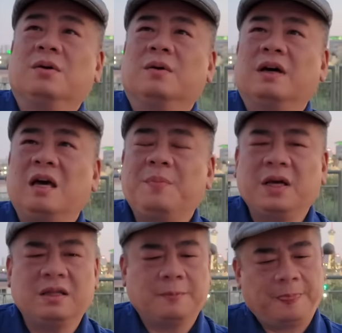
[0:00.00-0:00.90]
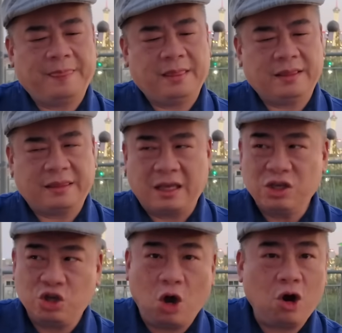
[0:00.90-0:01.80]
right? But the
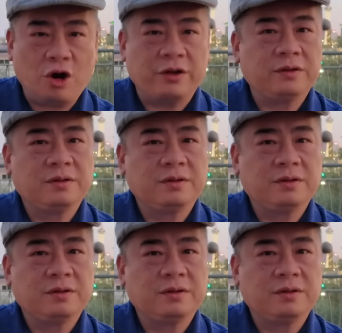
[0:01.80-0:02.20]
yard